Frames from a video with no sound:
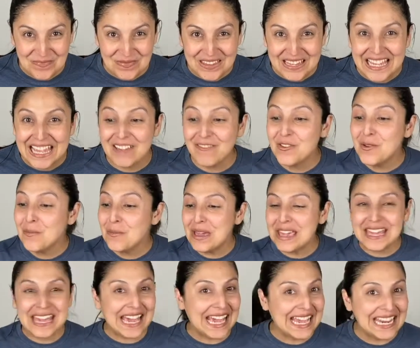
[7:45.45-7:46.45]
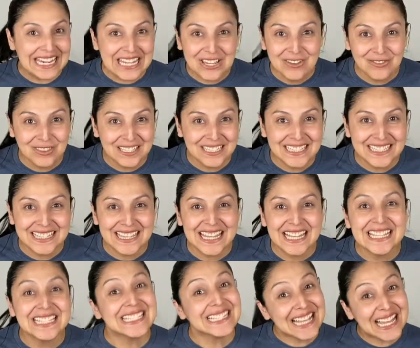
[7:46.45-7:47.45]
If you make any of these
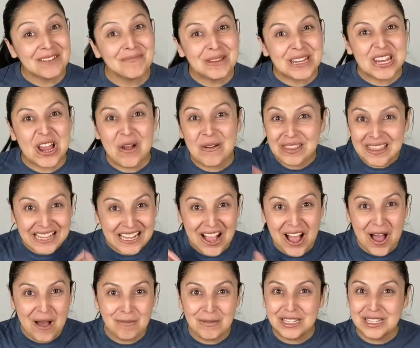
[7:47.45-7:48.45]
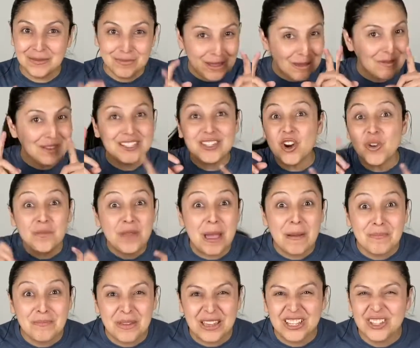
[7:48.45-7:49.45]
things, let me know in the comments. Maybe show me a
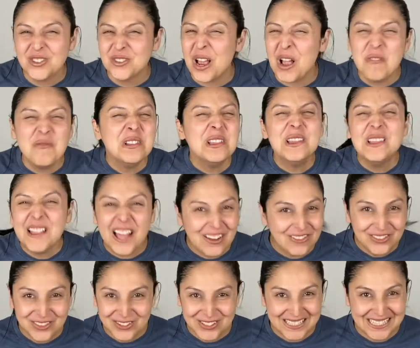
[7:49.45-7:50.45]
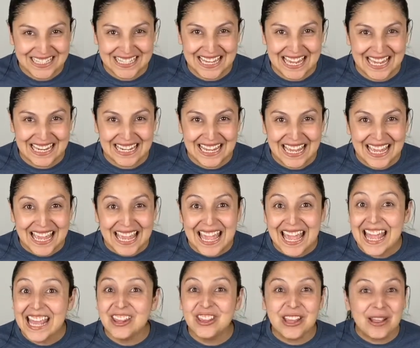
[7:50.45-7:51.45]
picture. I would love to see it.
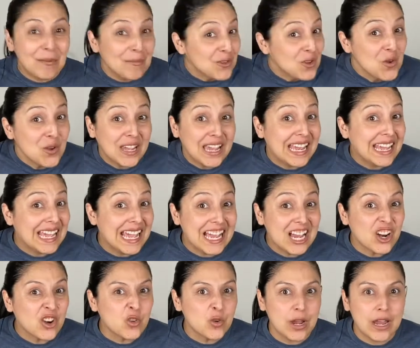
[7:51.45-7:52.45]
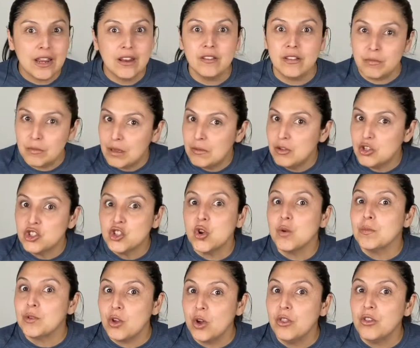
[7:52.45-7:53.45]
And you can get creative and maybe show
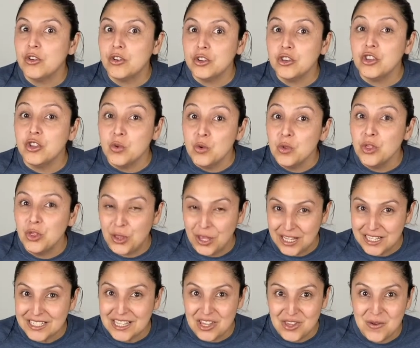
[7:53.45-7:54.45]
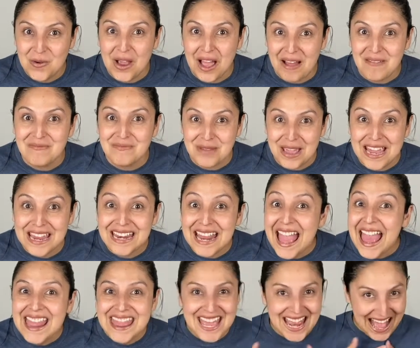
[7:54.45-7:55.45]
me other new things that you have made
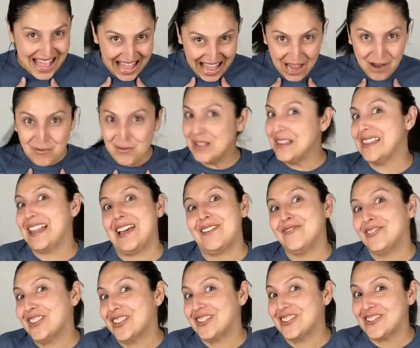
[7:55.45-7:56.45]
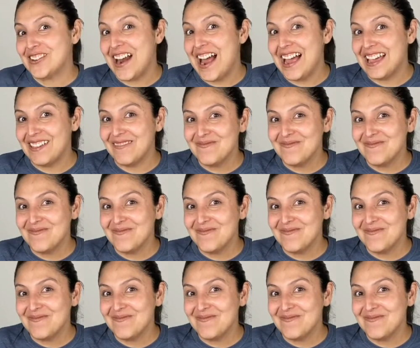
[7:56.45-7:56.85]
that I would love to try.